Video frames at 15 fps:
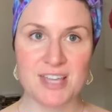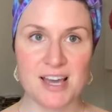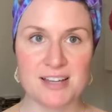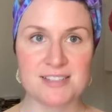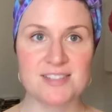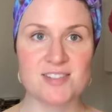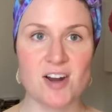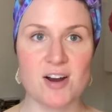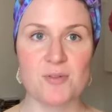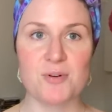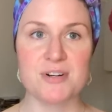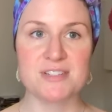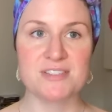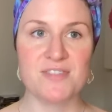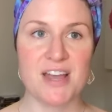Yes, Star
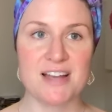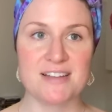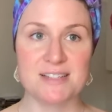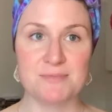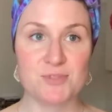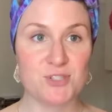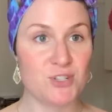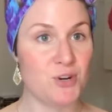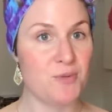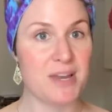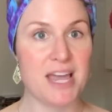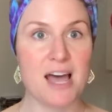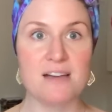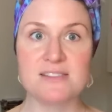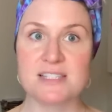Wars fans, I'm sure
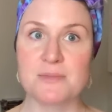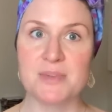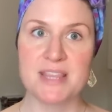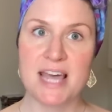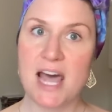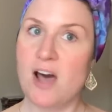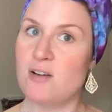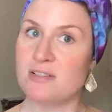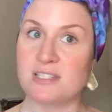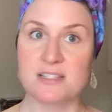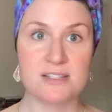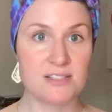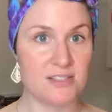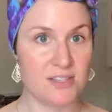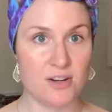we have some in the house,
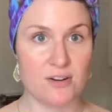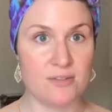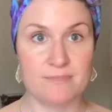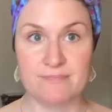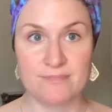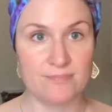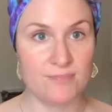because there